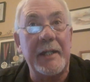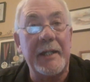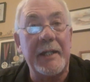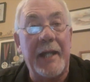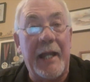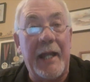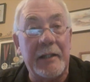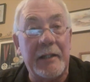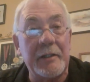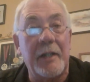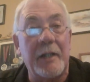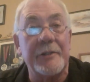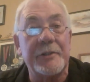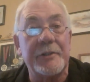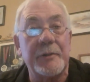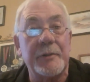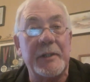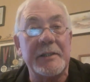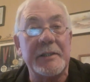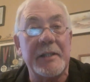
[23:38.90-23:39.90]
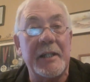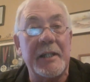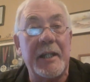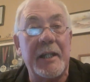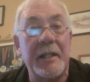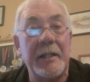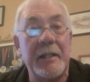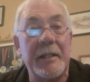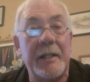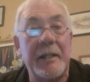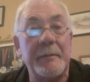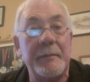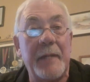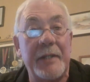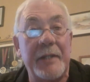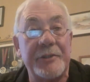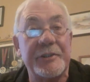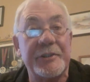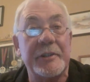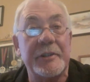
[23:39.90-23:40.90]
held on to it, and they
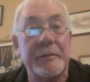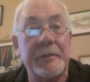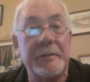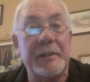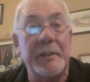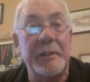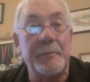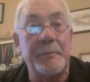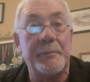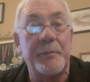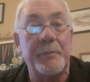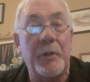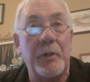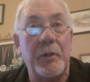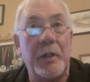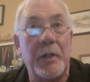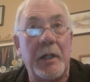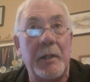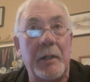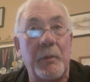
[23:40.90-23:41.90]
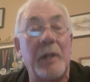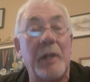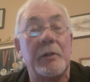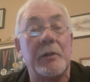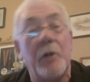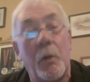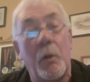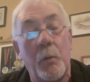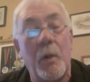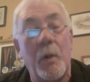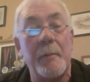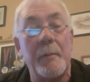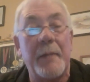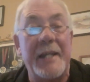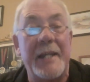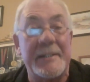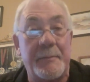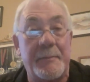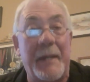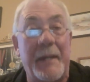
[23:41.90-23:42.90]
managed to go one
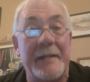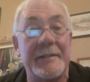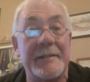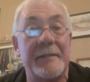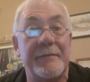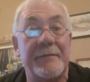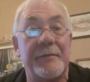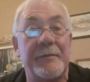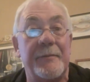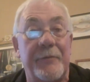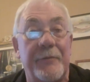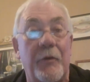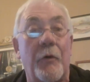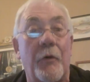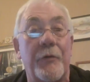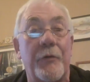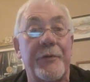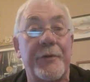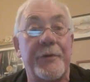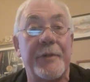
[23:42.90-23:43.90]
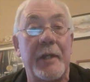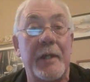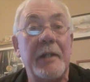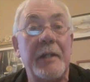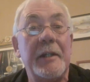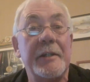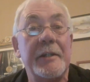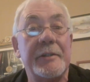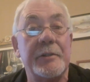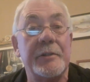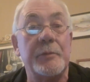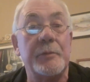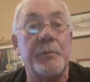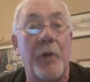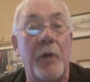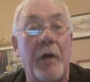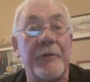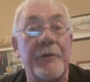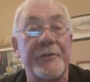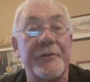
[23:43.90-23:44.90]
place better from fourth to
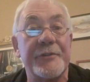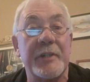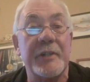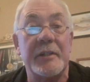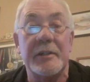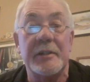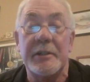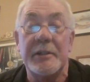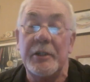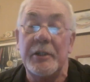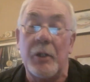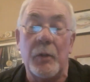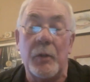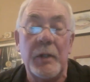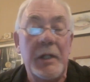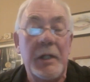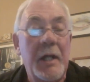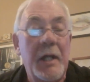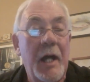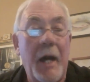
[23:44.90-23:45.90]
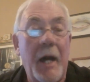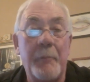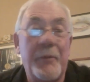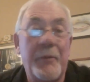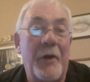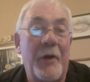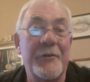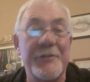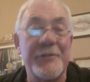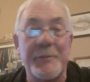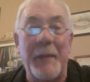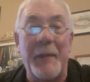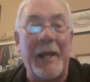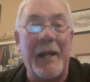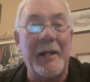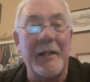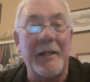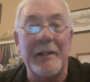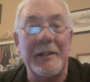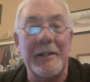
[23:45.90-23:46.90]
bronze. And, a bronze
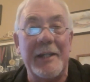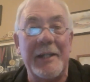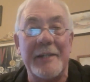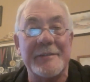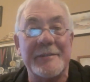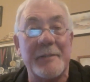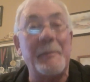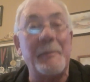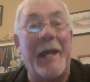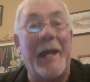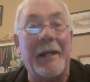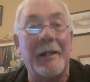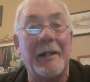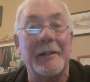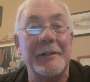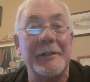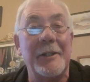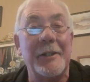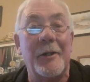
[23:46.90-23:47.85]
medal is a medal,